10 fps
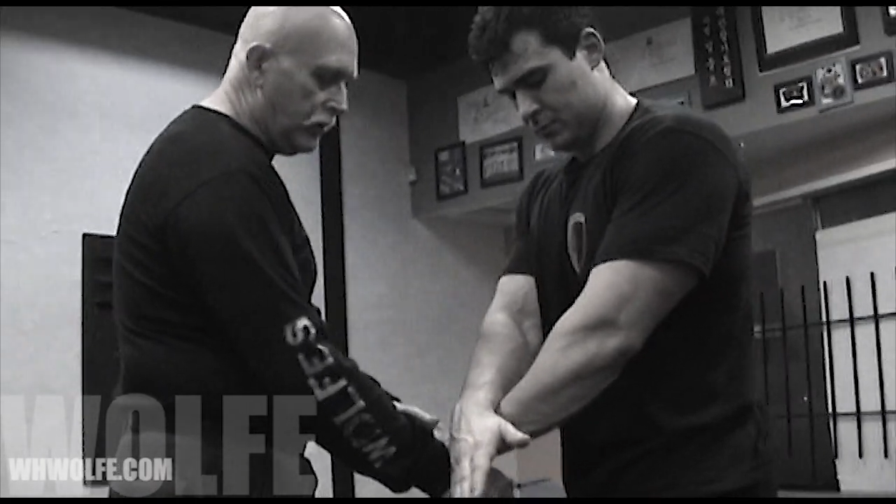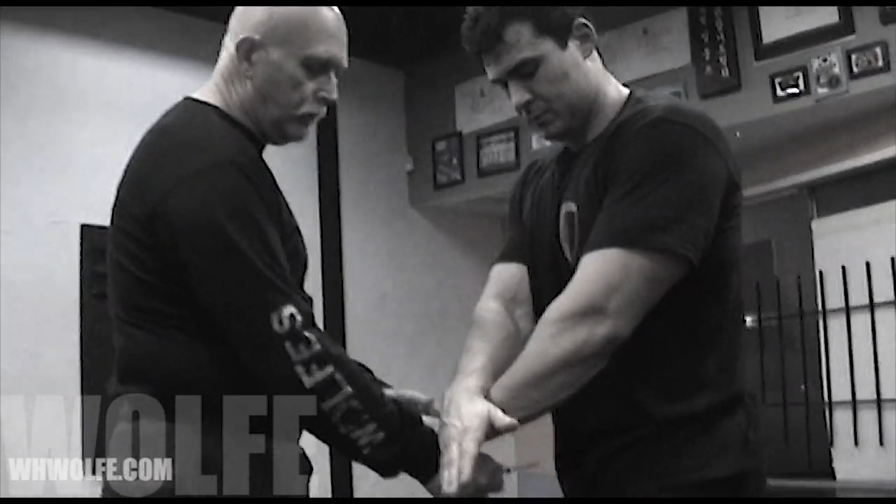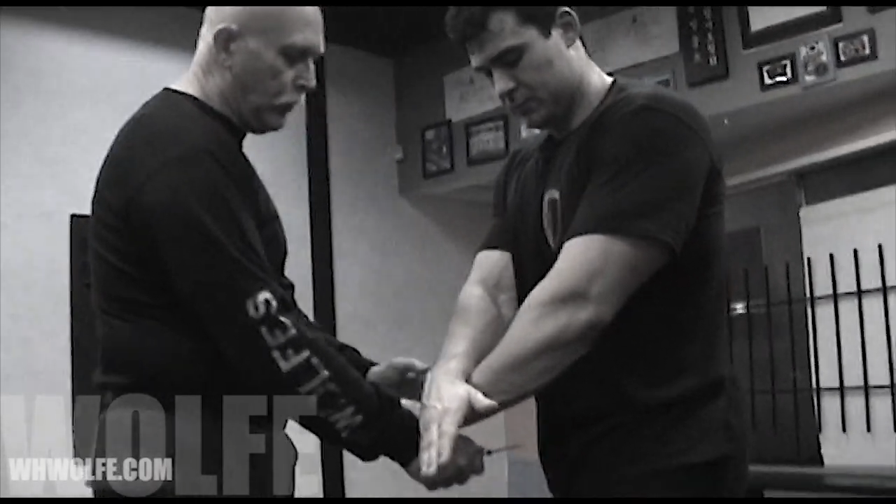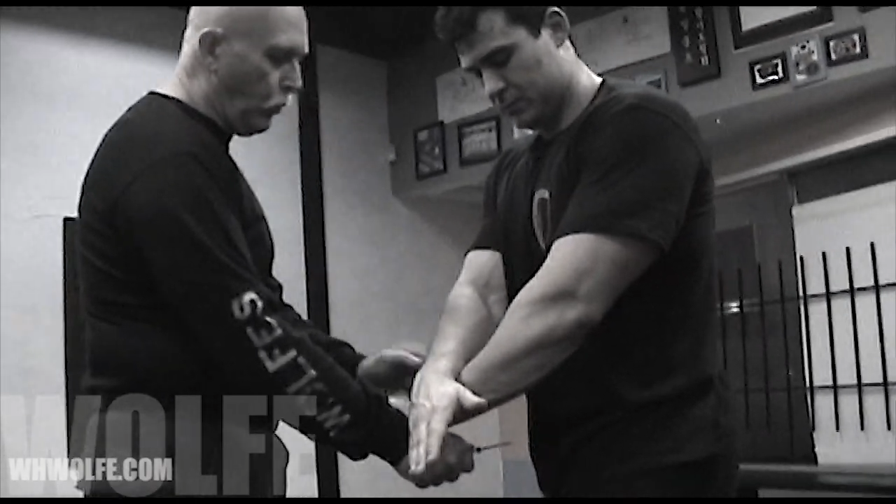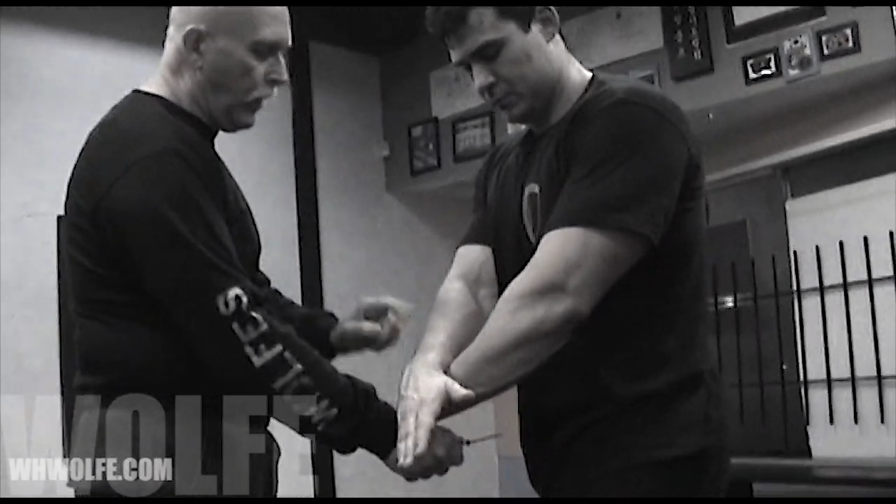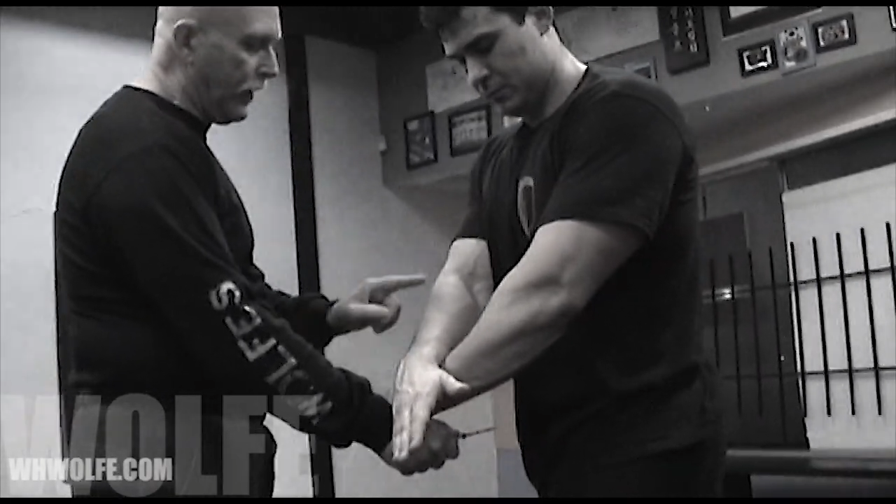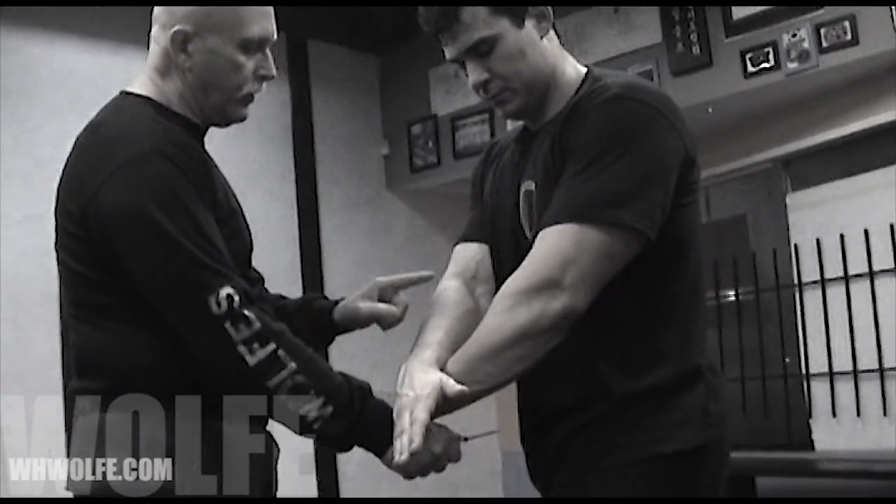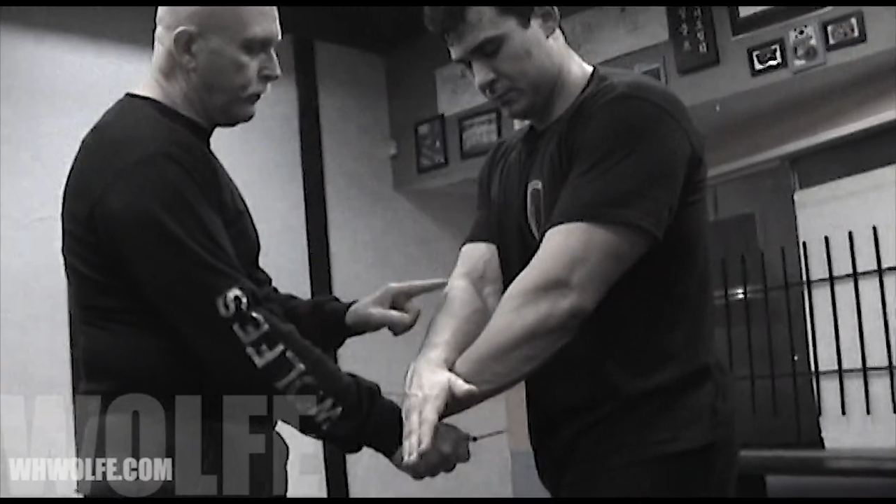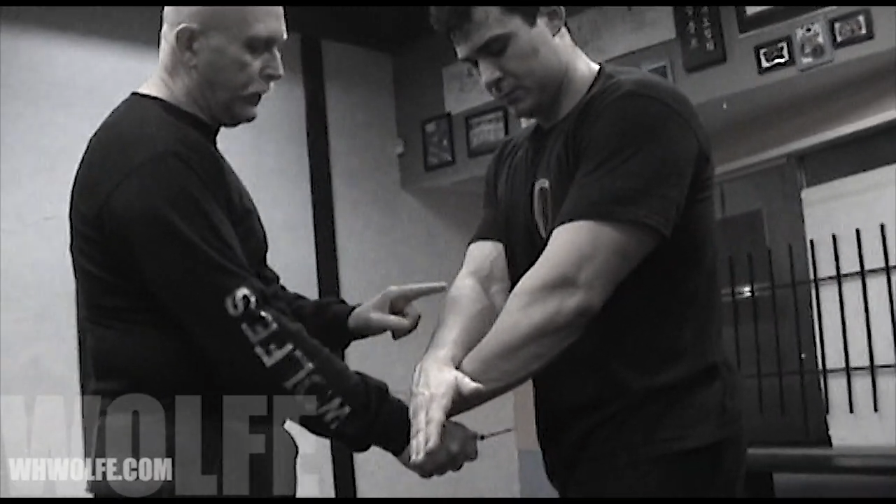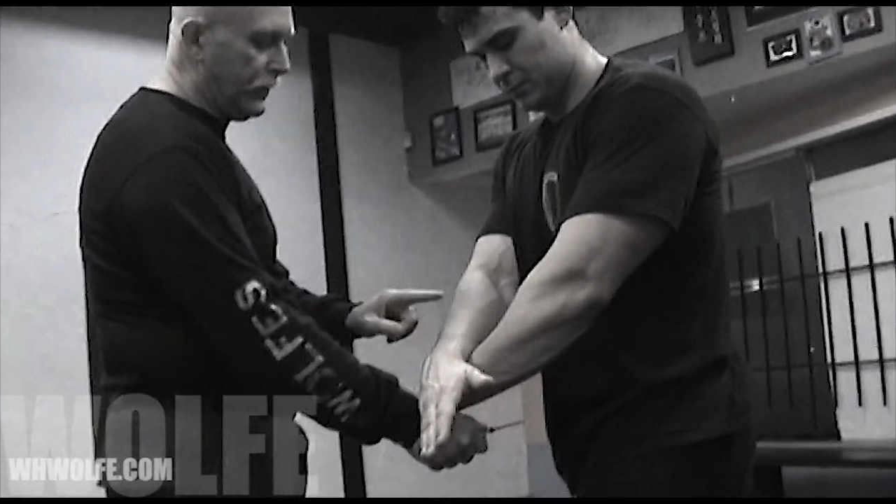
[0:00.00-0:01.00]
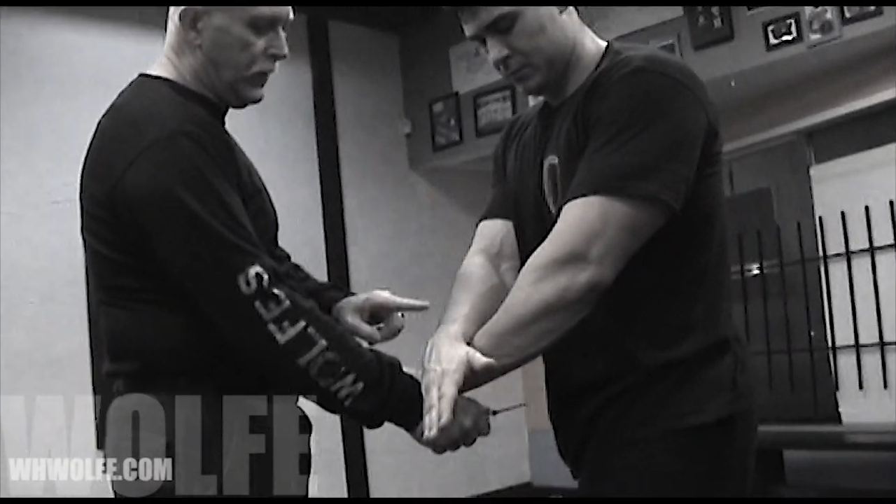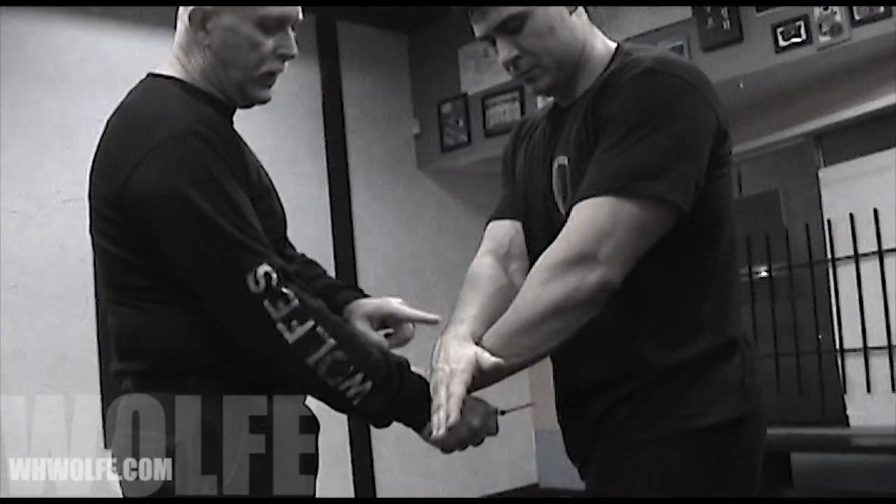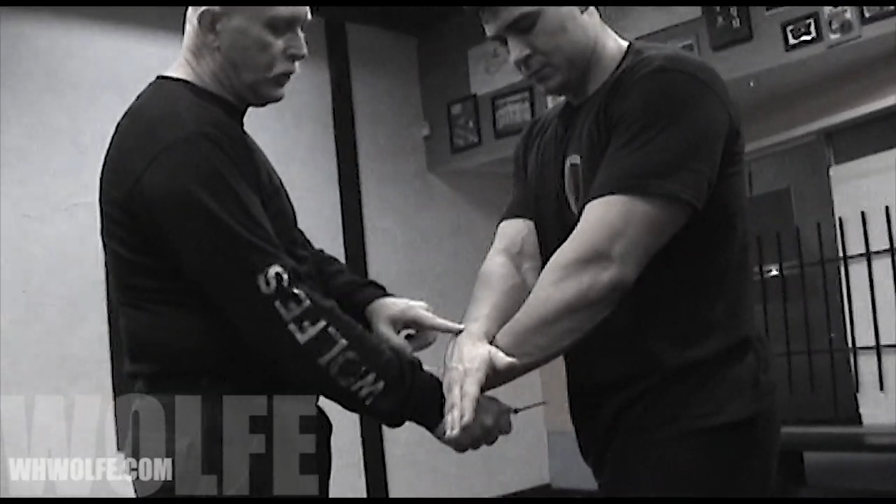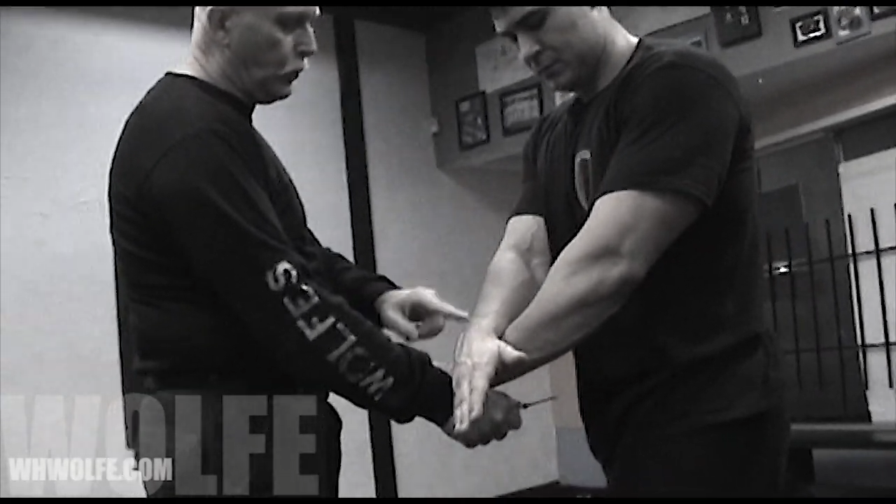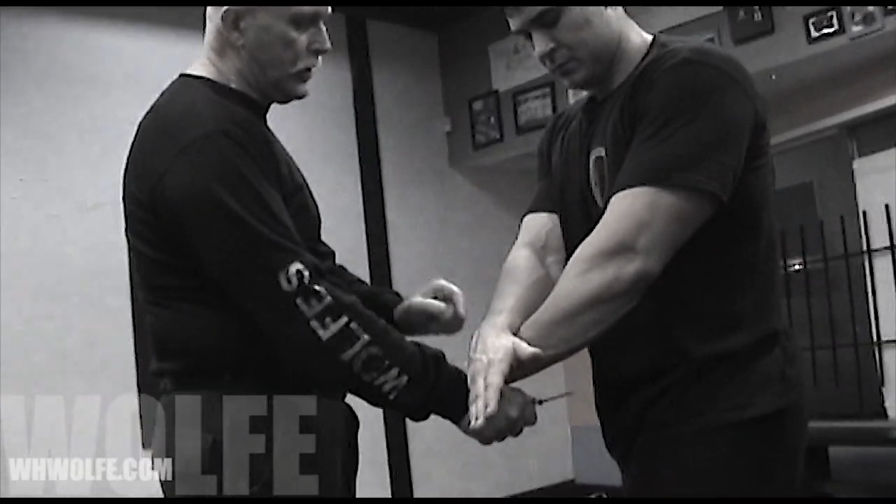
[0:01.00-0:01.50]
you a little bit wider, but
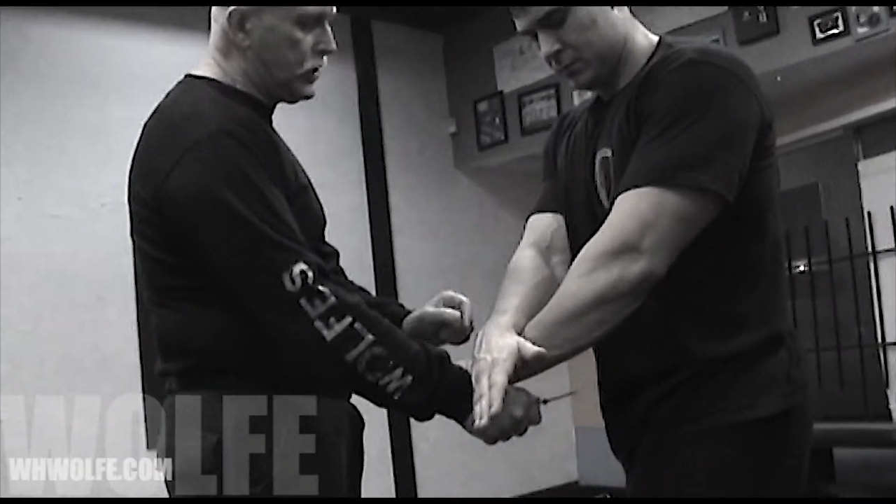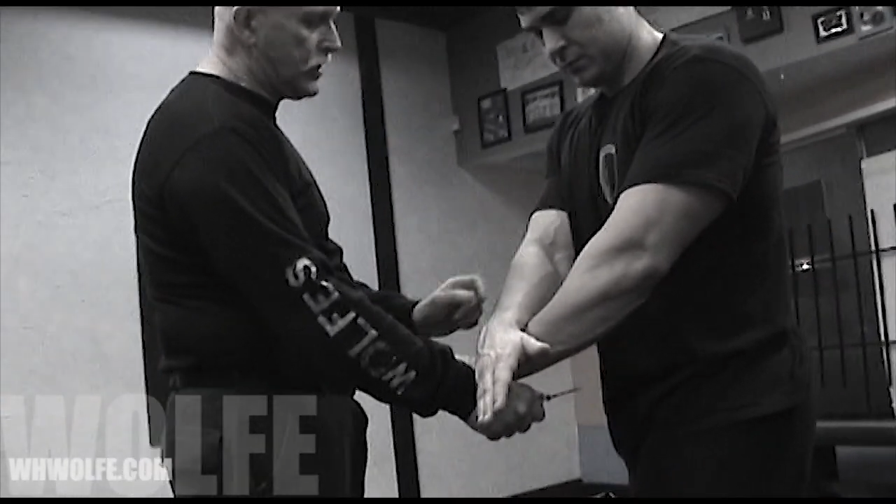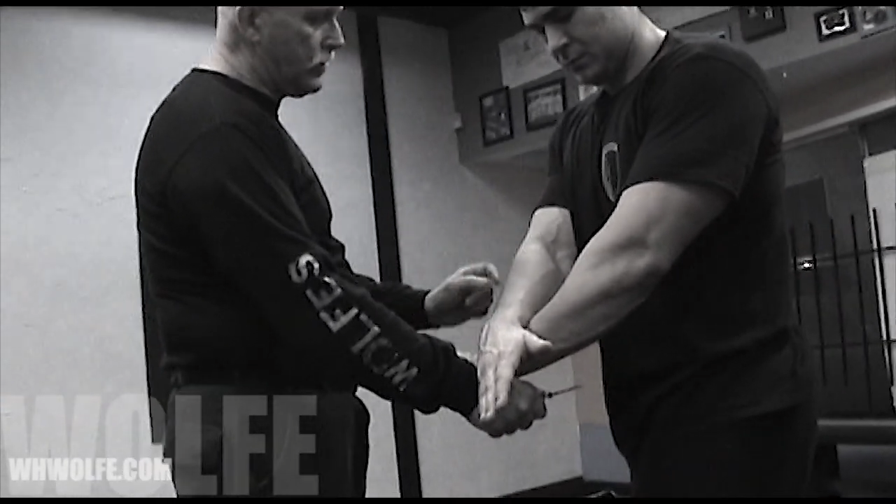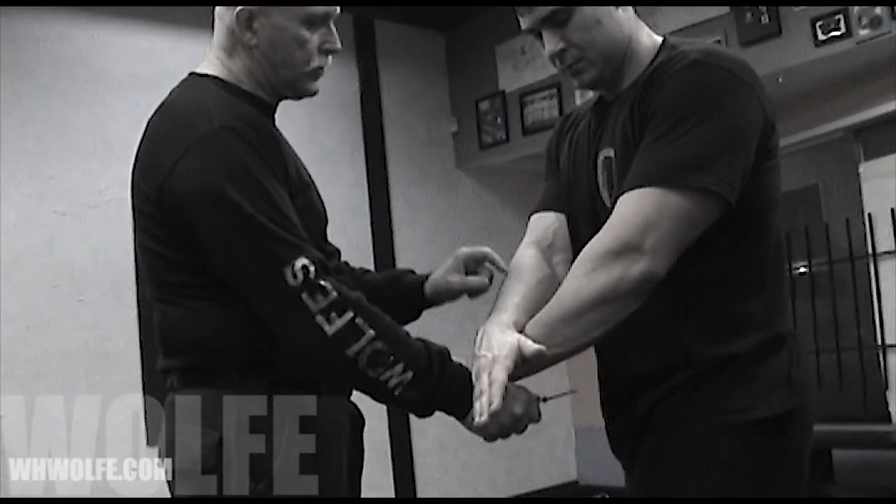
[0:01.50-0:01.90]
not the way Jay's meant.